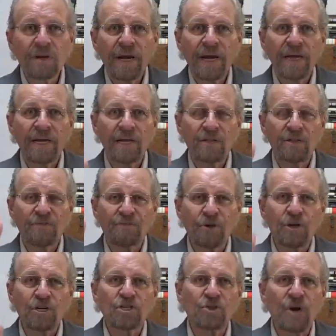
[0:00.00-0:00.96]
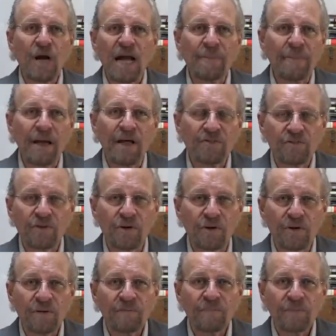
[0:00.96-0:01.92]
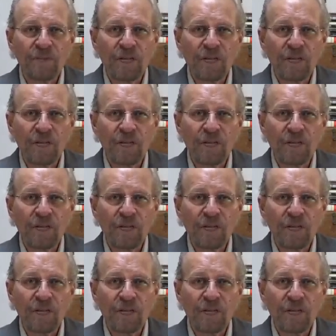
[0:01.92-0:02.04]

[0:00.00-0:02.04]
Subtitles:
And in the first trimester,